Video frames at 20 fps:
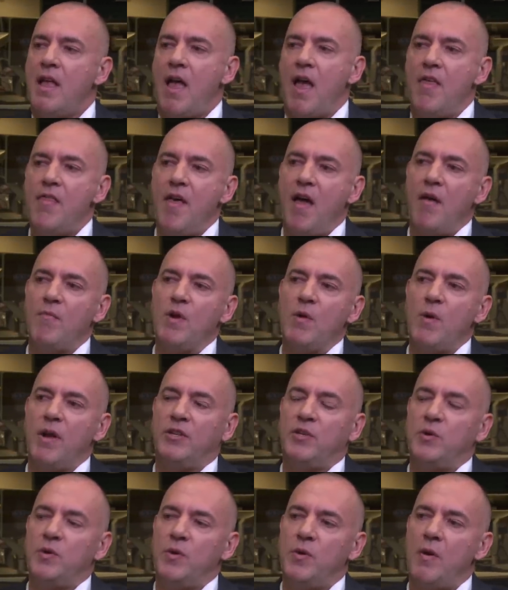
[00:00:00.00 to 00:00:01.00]
And then we
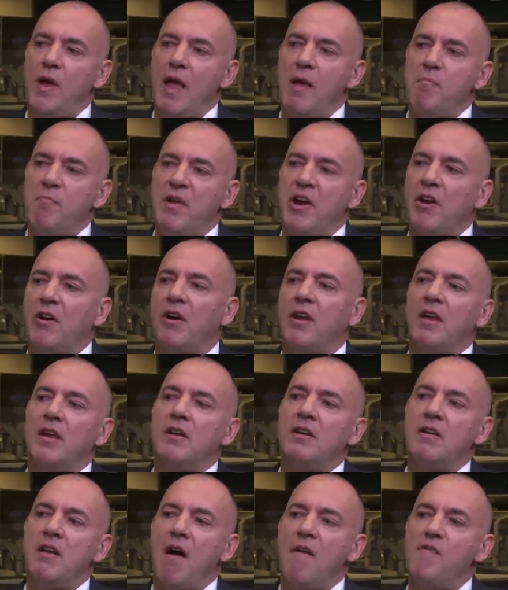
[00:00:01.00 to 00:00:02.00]
went to a
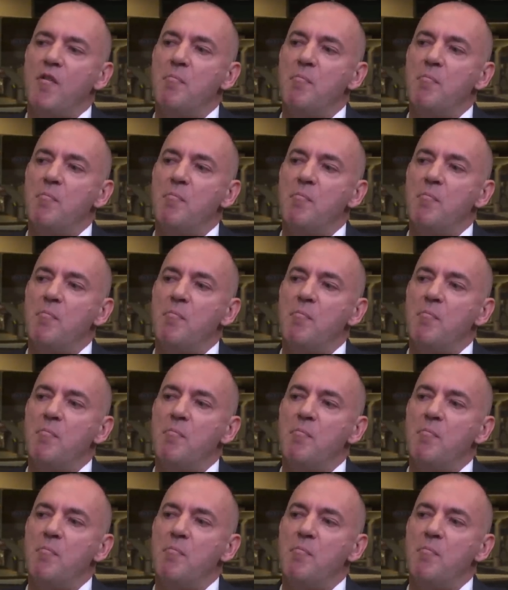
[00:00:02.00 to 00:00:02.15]
period of